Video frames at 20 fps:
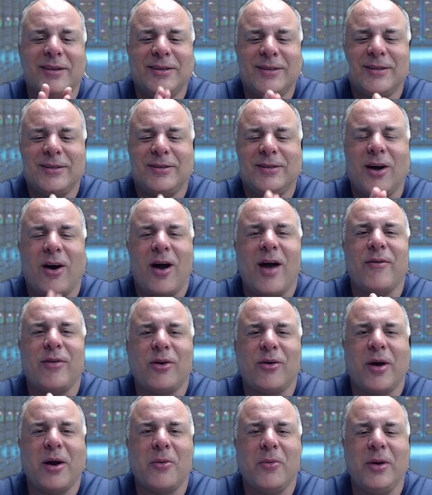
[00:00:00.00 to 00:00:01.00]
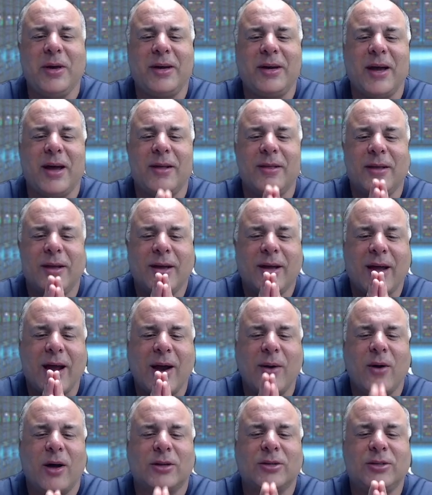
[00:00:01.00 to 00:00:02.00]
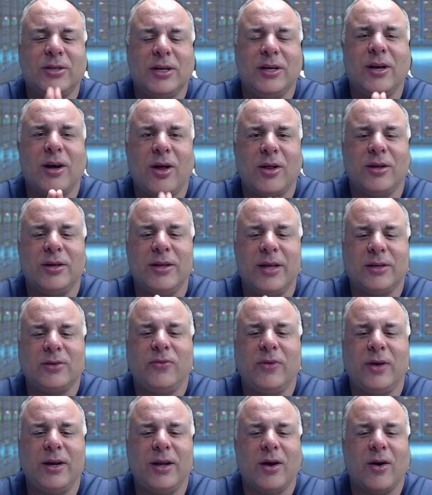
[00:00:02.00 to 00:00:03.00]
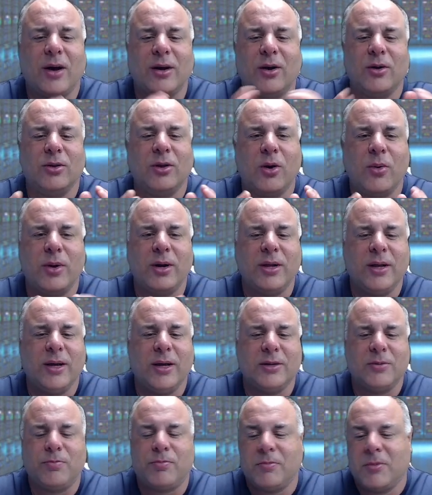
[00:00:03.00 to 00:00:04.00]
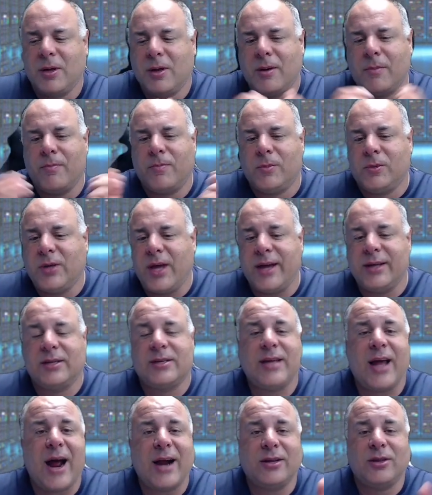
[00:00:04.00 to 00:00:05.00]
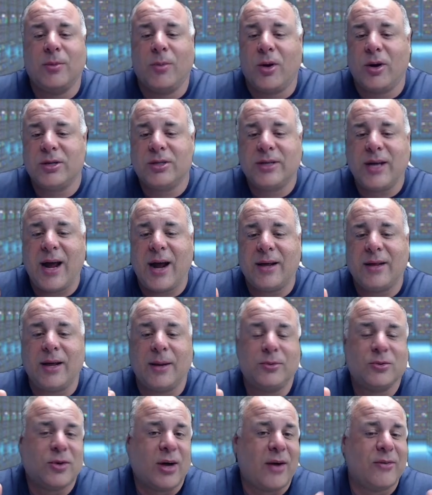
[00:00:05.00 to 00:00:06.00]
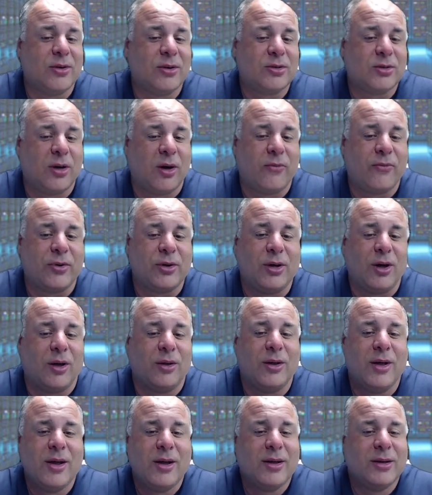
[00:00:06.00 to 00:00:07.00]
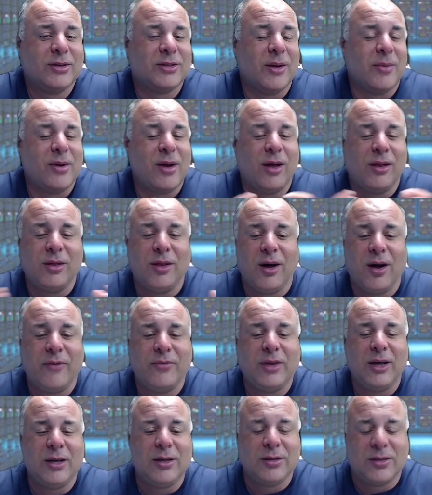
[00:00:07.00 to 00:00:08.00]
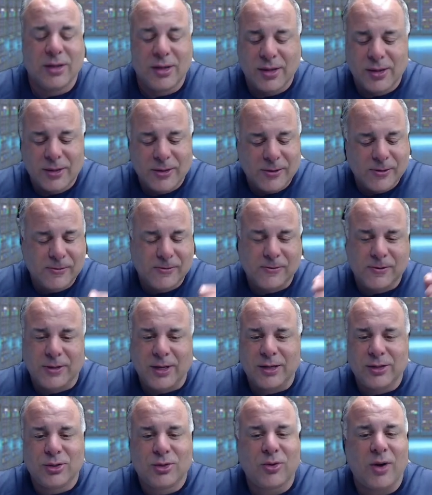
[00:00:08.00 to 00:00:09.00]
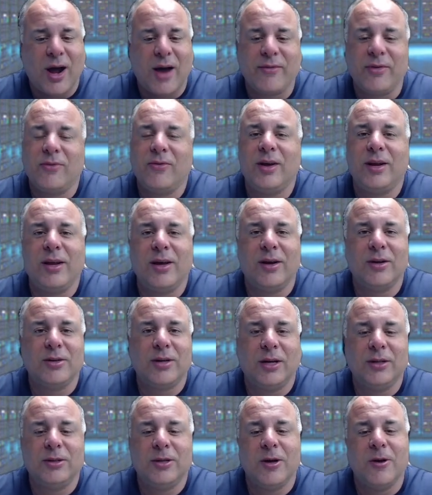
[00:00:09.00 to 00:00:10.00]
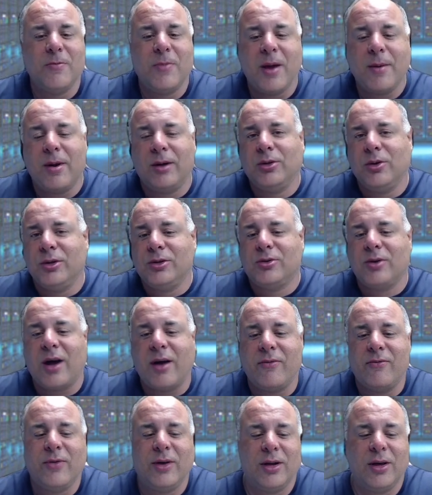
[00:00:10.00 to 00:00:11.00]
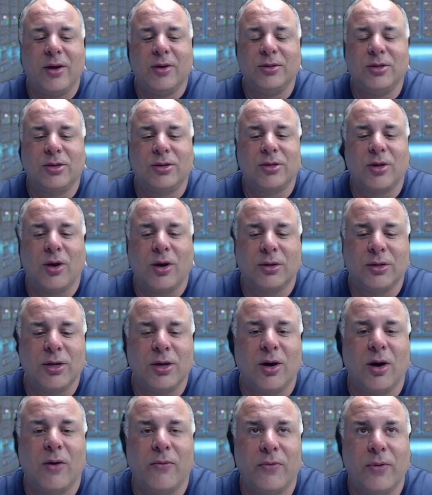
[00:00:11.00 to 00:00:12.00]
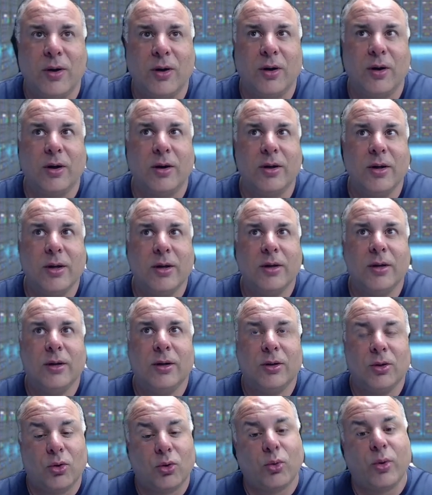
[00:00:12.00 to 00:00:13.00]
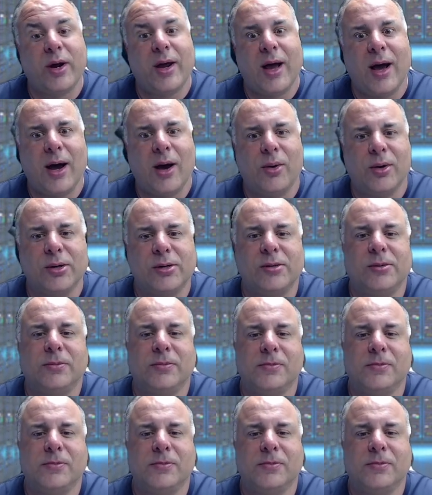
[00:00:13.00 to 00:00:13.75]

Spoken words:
Y'all have a great weekend, and I'll see y'all in the next video. I don't know what it is. Hey, tomorrow Saturday, I'm driving to Sulphur. Y'all, some of y'all love these driving videos I do. Maybe I'll do a driving video and just talk to y'all for 3 hours.